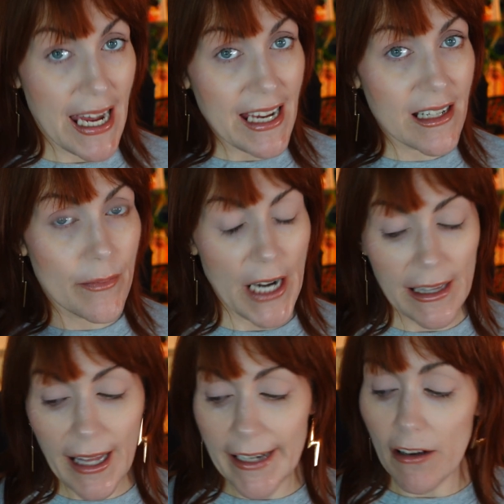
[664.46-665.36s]
takes, but I
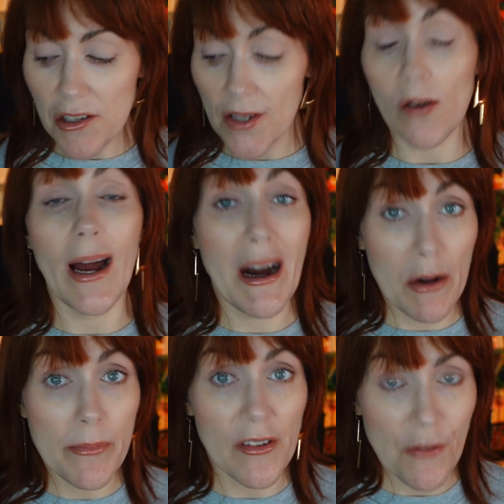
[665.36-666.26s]
like also how
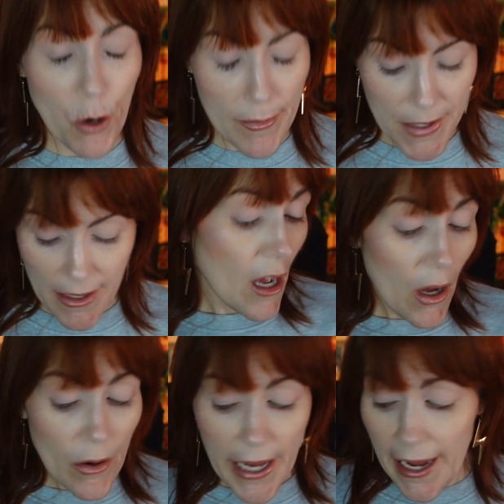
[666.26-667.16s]
it performs.
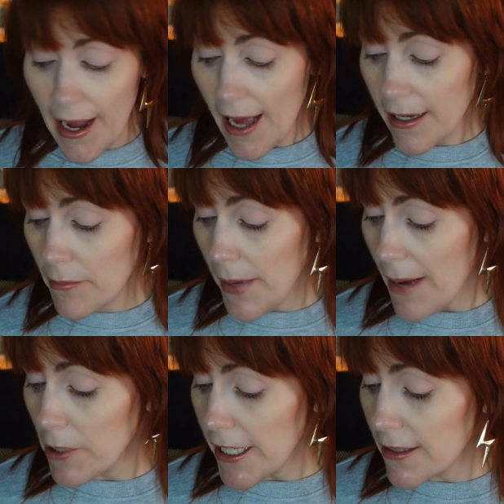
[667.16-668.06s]
Okay, I am
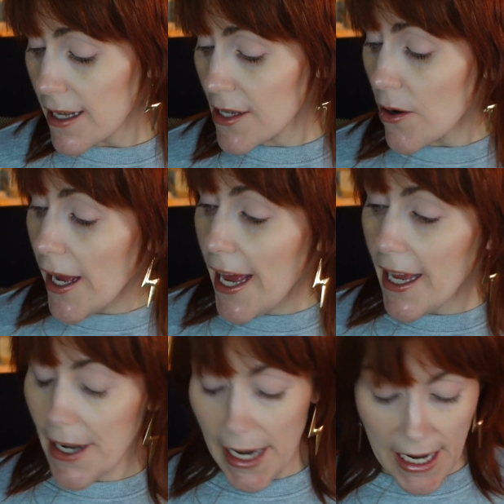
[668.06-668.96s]
babbling. Let's go
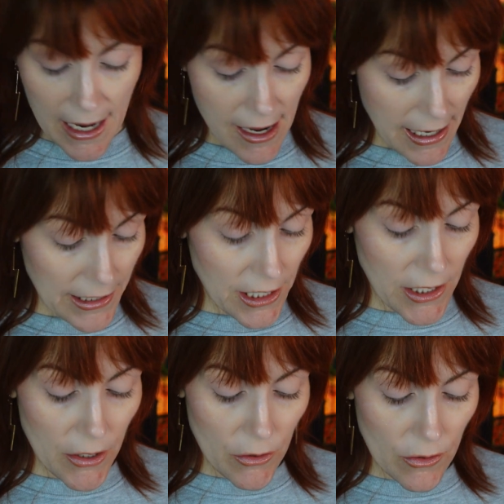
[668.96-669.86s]
ahead and
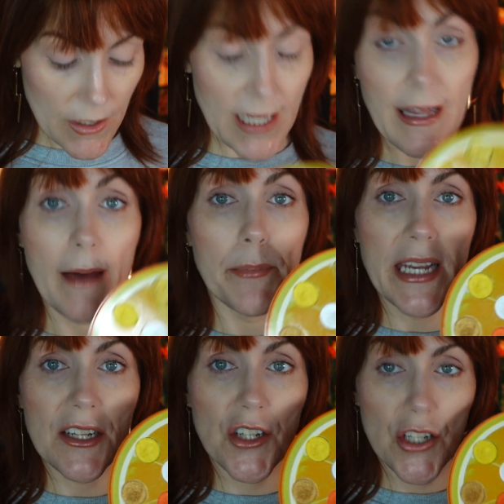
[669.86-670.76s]
use that
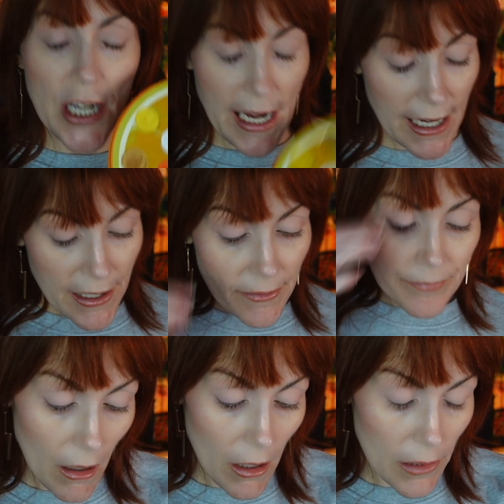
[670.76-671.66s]
peach shade
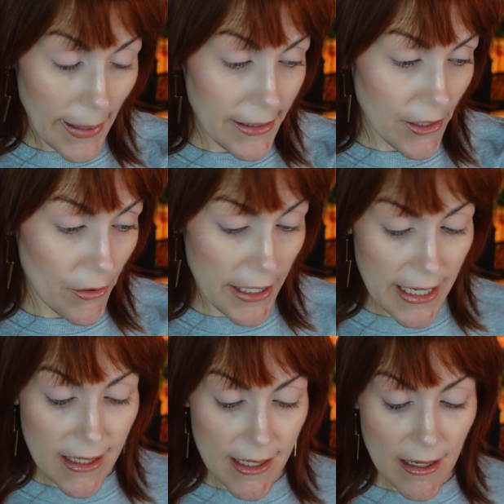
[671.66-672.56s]
all around the
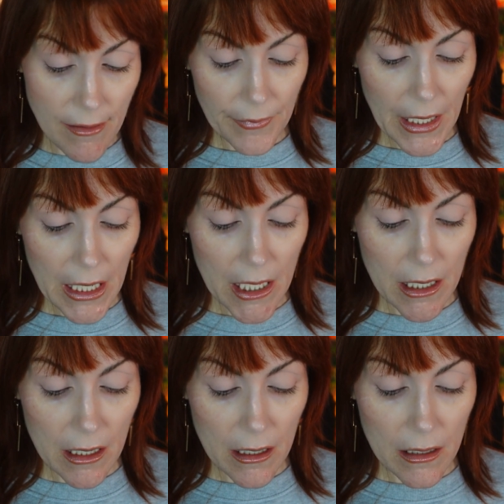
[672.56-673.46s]
crease
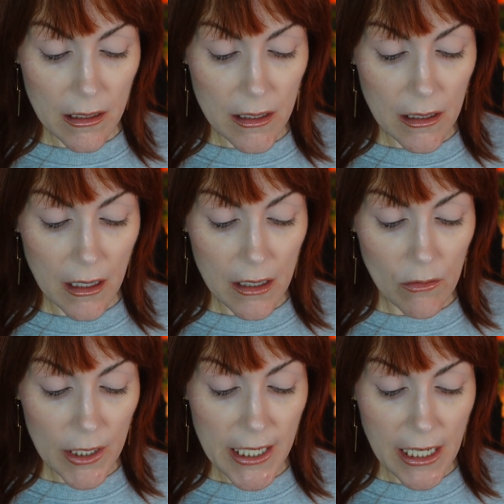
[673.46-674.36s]
and I don't
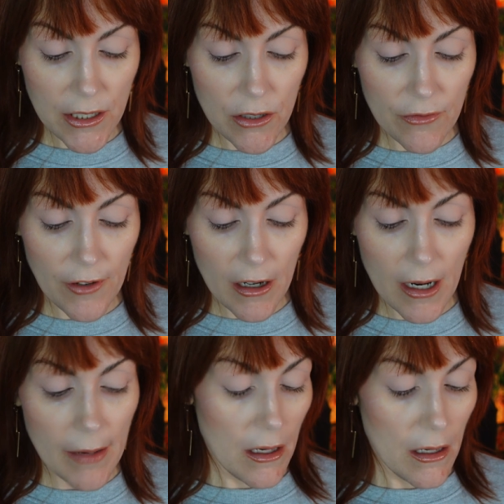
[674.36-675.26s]
want to take it too far
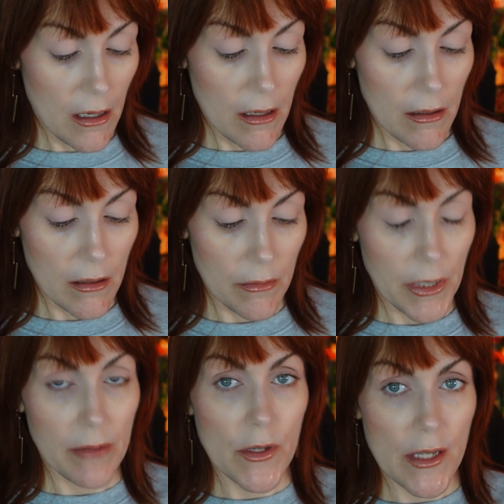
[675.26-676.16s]
up, but
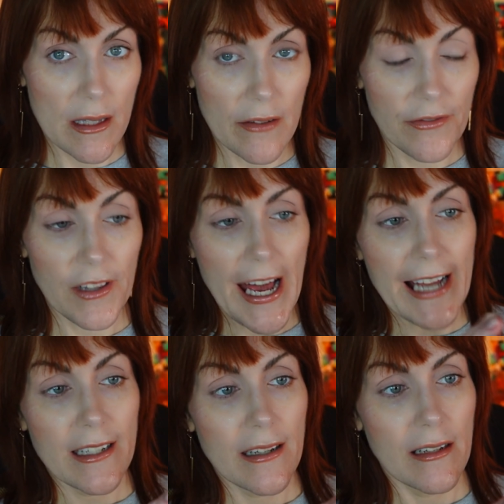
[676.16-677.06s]
I'm using the
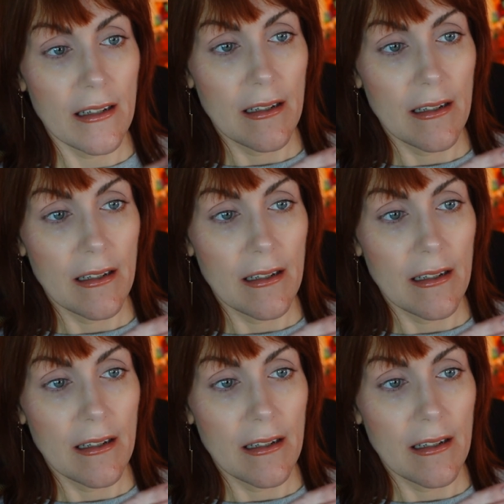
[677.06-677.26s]
flat,